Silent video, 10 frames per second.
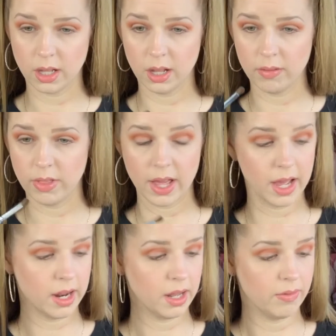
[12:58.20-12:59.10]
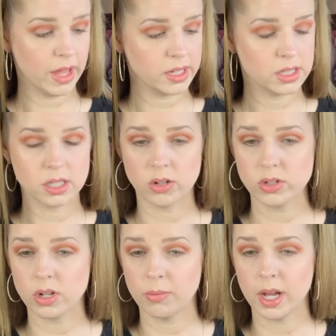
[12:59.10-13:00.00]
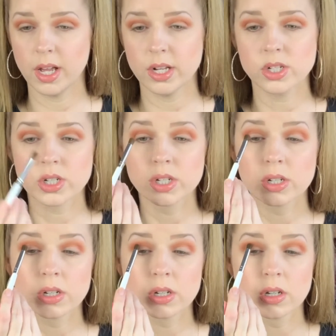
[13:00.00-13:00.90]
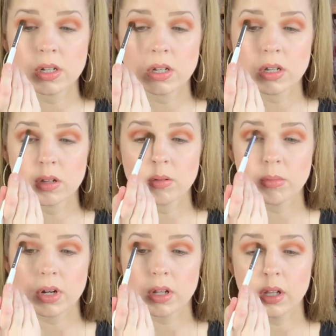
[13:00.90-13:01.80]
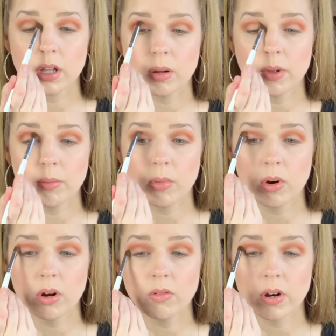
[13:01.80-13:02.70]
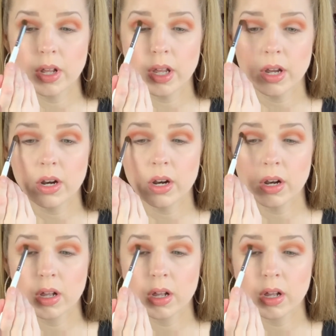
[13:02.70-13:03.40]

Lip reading: Love that. I love that so, so much. A little bit more over here.